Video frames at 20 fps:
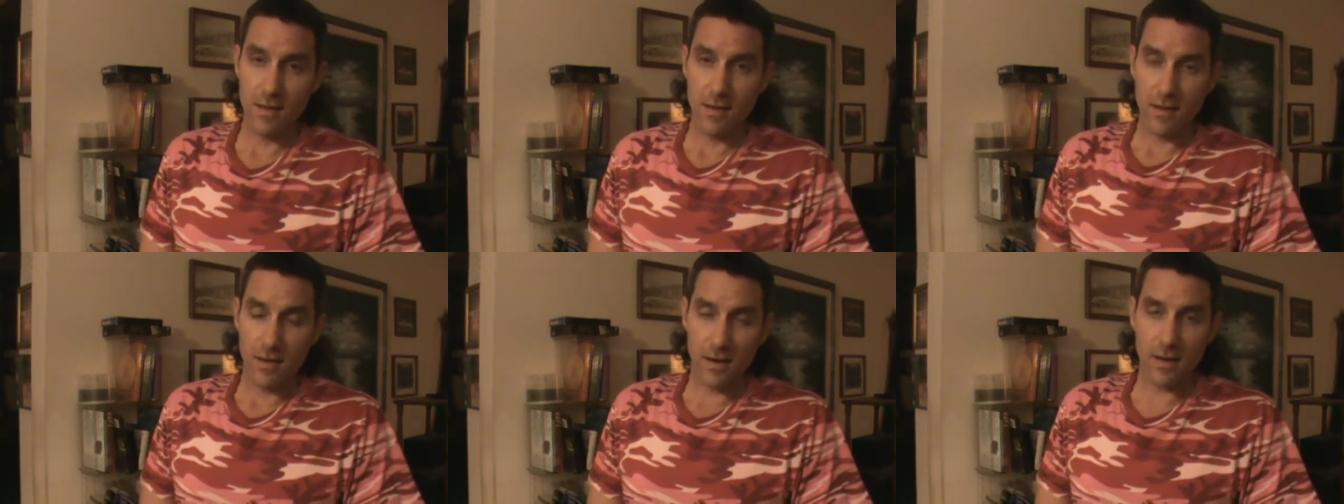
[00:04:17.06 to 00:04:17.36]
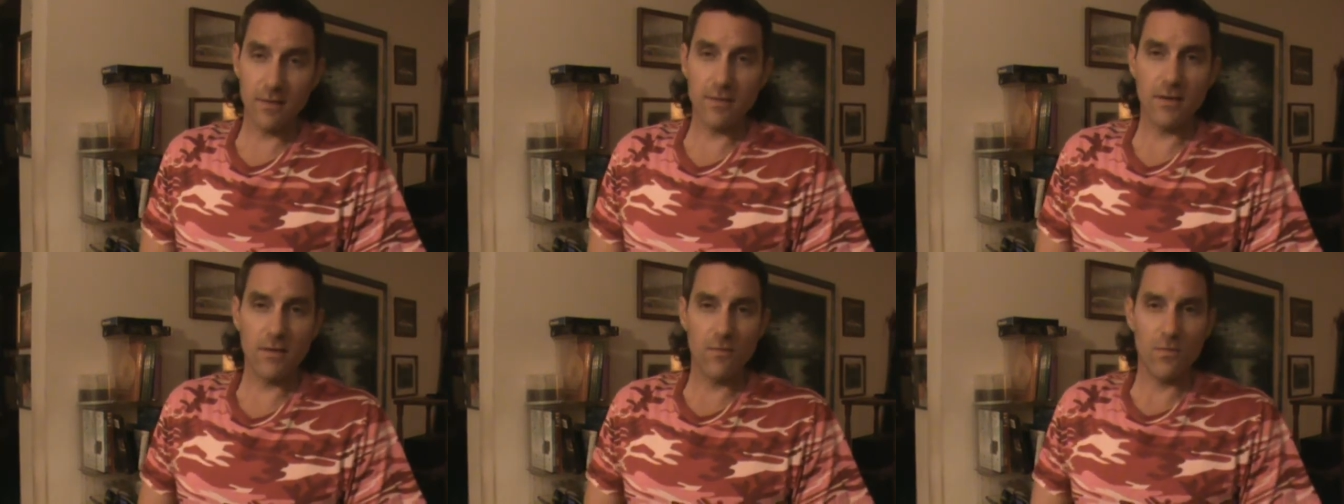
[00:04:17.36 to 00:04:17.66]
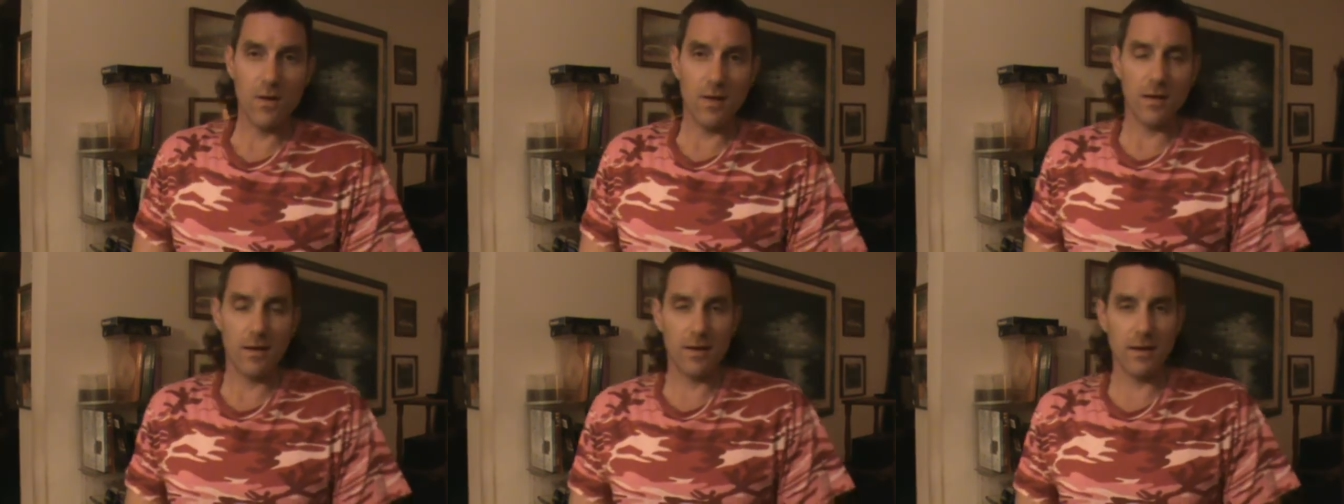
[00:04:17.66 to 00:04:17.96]
because he
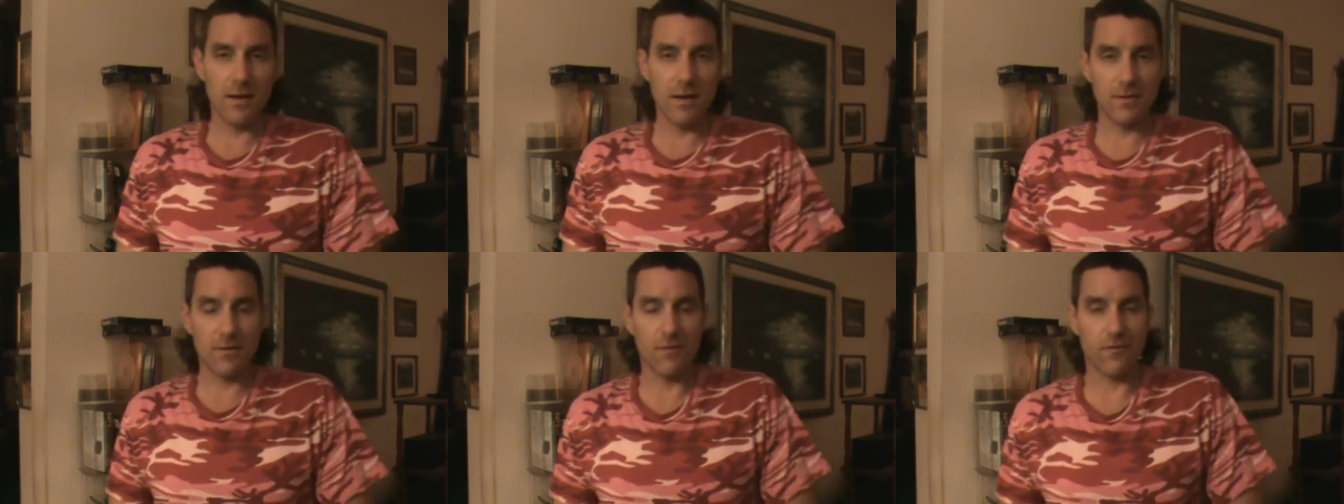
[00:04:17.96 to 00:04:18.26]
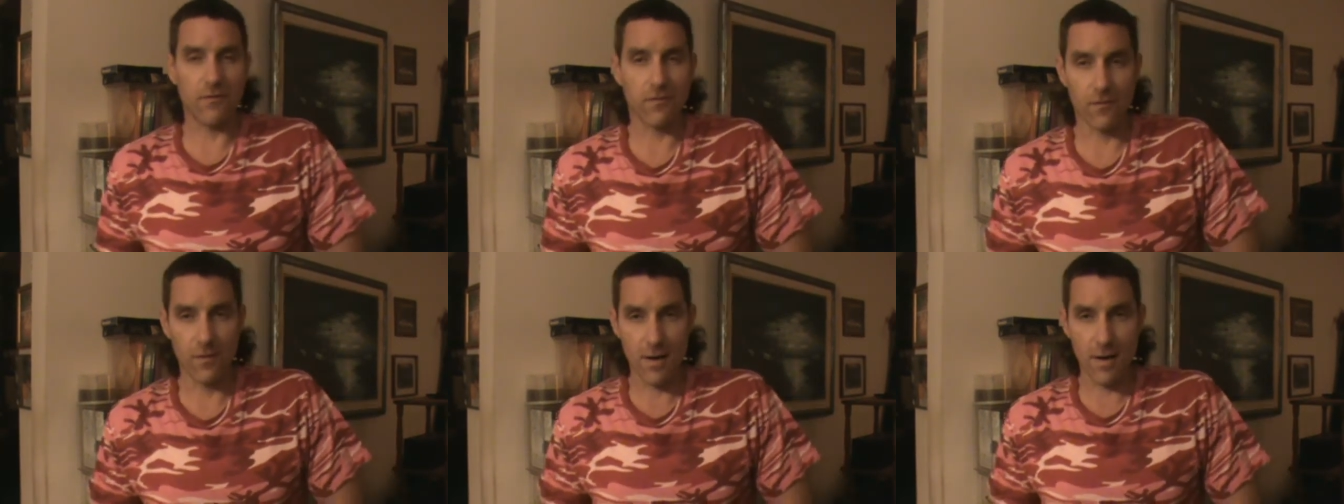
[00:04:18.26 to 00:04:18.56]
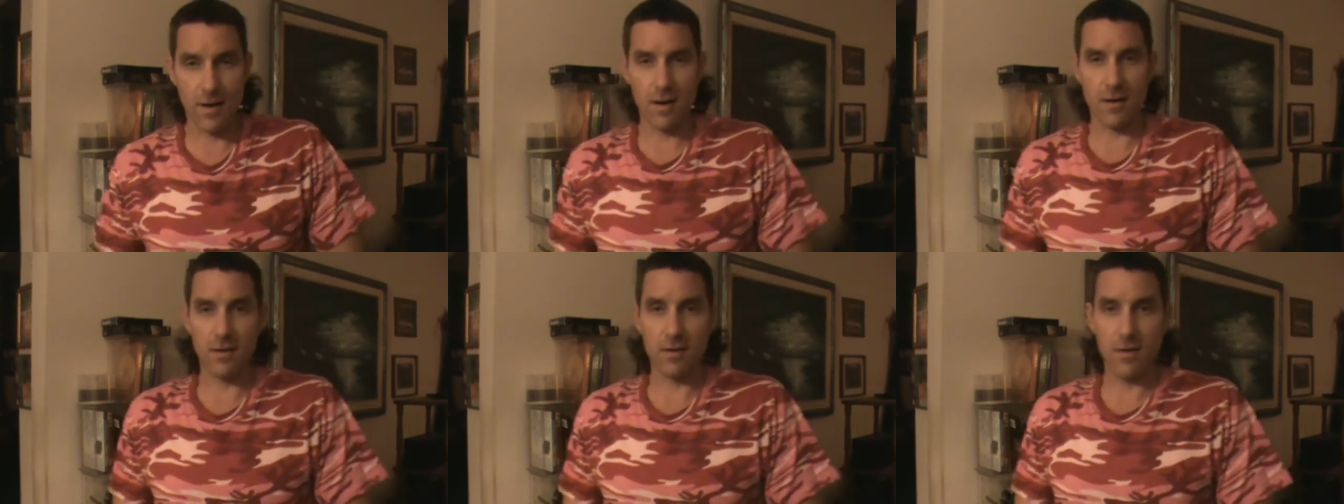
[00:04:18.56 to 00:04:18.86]
really needs a
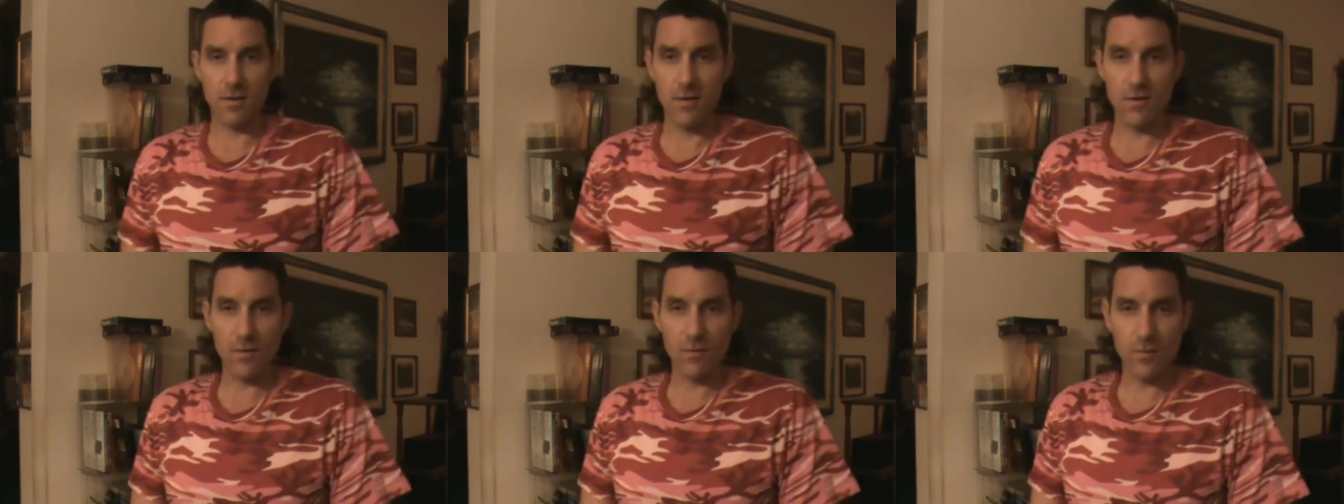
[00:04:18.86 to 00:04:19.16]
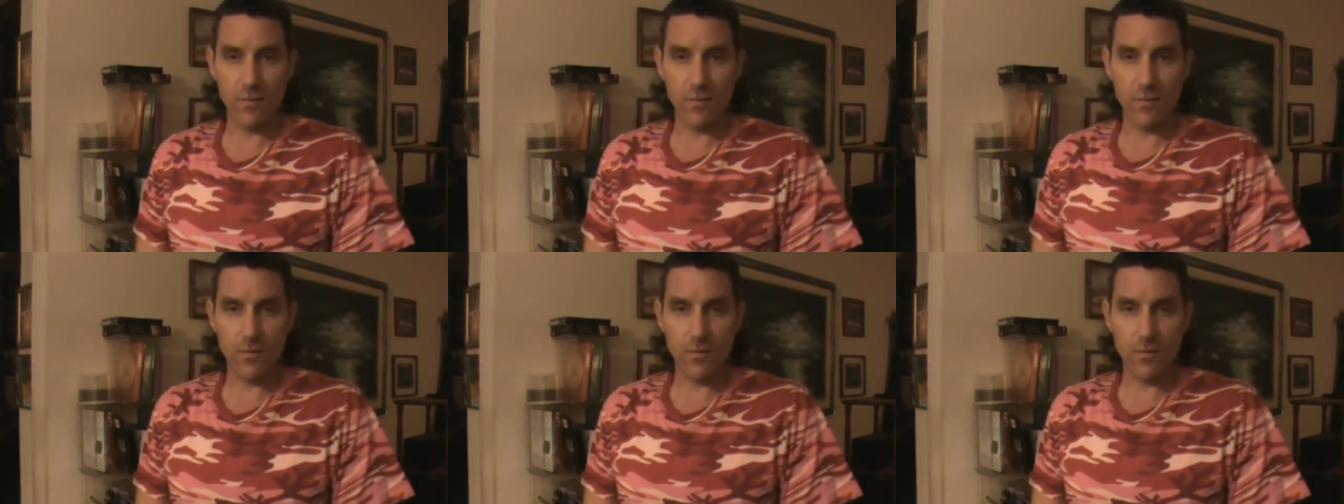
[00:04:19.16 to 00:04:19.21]
friend, you know,